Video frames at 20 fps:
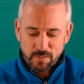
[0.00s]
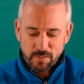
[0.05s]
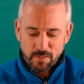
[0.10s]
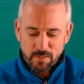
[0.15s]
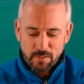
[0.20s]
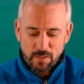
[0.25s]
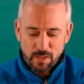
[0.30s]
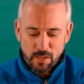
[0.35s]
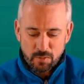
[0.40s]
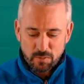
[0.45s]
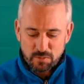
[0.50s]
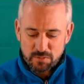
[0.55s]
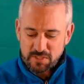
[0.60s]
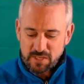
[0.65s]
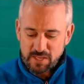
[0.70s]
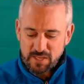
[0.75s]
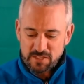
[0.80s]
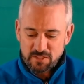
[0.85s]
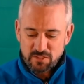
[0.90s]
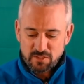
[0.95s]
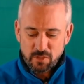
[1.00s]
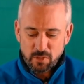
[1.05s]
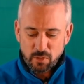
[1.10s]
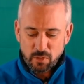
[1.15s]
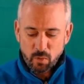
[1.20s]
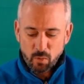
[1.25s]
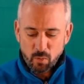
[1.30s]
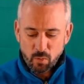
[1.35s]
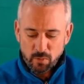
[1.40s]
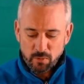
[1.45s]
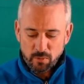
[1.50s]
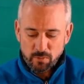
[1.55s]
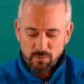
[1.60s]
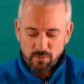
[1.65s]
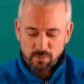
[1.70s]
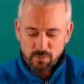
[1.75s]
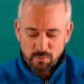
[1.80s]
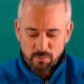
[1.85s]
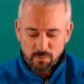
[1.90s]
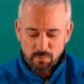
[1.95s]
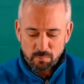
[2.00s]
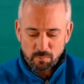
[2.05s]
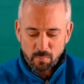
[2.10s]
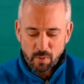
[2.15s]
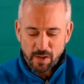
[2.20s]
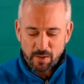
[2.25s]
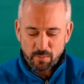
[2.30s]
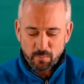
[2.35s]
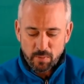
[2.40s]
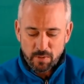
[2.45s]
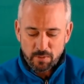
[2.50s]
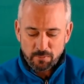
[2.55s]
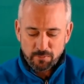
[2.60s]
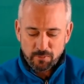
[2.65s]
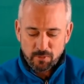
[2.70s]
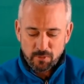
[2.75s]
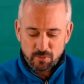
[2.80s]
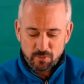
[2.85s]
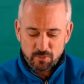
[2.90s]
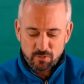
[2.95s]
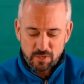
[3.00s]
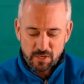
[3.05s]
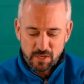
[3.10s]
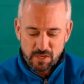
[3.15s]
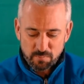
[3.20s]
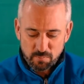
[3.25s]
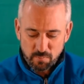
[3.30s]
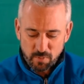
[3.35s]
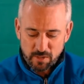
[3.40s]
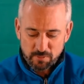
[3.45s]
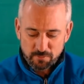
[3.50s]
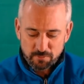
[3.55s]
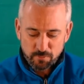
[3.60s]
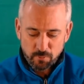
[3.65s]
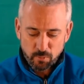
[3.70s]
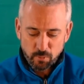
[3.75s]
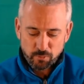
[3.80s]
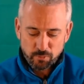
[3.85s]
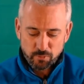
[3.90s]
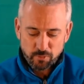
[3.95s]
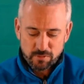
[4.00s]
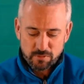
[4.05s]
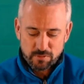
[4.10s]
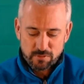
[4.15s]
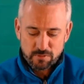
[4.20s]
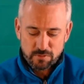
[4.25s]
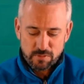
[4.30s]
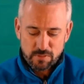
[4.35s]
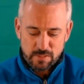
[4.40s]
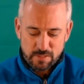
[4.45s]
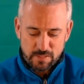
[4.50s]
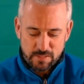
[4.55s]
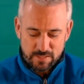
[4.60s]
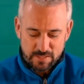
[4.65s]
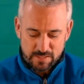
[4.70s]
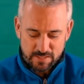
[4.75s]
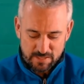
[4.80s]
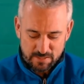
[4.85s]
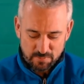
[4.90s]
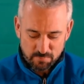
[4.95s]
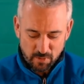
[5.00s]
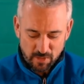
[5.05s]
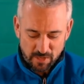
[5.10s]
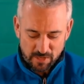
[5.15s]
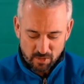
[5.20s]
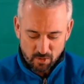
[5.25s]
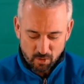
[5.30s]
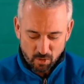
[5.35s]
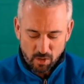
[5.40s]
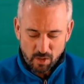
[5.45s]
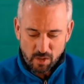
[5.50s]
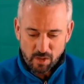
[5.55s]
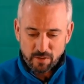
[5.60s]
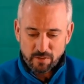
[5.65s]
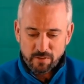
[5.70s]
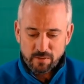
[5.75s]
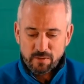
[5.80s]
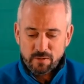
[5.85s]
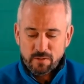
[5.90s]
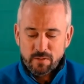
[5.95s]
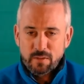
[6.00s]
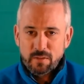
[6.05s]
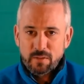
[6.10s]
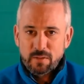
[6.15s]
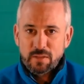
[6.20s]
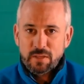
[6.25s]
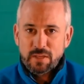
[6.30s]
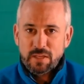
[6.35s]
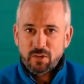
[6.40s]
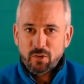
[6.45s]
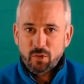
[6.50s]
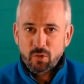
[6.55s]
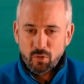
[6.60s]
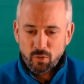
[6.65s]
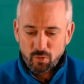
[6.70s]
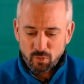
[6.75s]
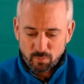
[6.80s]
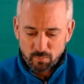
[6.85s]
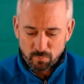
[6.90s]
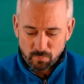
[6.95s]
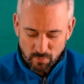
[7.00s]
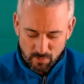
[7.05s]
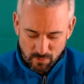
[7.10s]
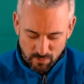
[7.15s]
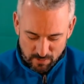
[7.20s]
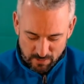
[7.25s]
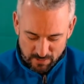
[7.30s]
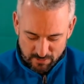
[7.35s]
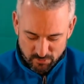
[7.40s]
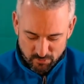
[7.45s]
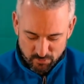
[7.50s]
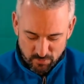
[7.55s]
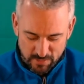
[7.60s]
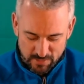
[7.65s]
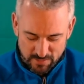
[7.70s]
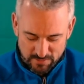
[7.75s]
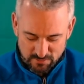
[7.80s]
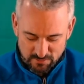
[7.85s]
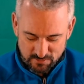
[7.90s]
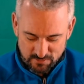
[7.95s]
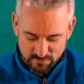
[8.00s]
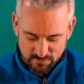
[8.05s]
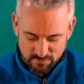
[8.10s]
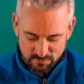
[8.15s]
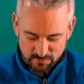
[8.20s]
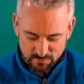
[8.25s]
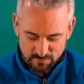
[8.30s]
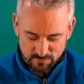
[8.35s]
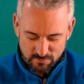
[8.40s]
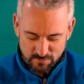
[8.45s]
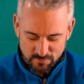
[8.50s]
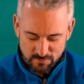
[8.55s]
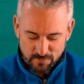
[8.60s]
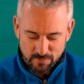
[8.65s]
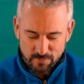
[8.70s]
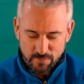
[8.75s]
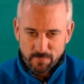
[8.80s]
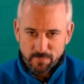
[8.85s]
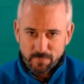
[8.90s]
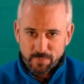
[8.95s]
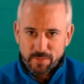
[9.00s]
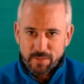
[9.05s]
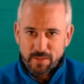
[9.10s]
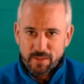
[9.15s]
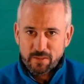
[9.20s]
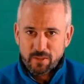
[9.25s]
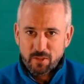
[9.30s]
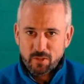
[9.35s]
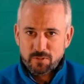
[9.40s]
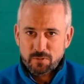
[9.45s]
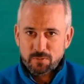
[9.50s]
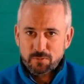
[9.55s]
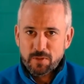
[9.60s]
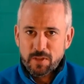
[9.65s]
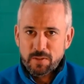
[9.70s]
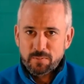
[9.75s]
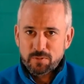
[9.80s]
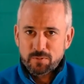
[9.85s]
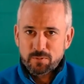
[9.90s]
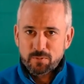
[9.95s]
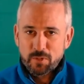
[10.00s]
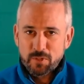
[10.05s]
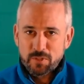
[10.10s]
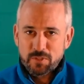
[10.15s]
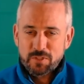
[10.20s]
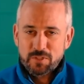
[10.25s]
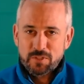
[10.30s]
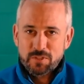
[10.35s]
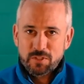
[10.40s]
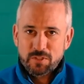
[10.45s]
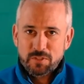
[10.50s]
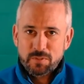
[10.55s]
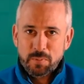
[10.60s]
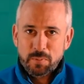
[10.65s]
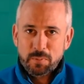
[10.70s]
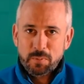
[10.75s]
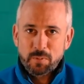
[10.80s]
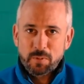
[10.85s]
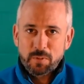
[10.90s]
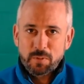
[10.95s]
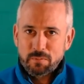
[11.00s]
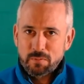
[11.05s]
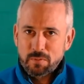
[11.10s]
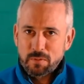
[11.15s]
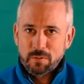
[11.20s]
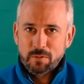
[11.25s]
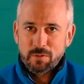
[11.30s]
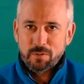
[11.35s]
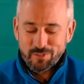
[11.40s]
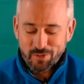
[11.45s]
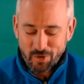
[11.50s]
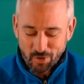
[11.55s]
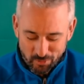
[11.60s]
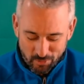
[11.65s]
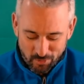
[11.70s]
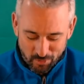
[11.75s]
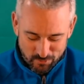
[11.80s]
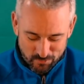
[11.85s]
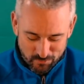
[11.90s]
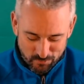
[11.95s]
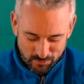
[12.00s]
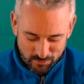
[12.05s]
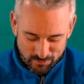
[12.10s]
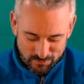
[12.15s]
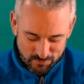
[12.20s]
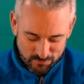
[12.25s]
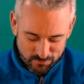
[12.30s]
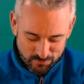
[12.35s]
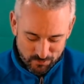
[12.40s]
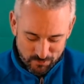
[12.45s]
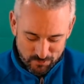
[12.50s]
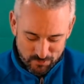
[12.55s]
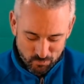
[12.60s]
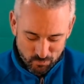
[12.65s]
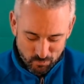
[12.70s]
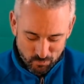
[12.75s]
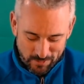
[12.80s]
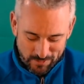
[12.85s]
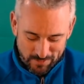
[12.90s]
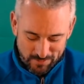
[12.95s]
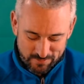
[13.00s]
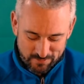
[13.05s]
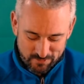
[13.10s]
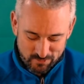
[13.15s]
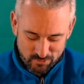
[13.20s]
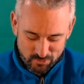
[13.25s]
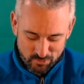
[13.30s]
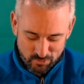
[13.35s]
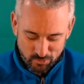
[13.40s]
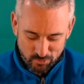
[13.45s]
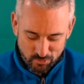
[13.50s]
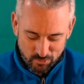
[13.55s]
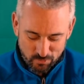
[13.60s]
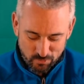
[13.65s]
I will say to the Lord, my refuge and my fortress, in my God, in whom I trust. Now, those are famous verses. Lots of people know those verses, verse 1 and 2.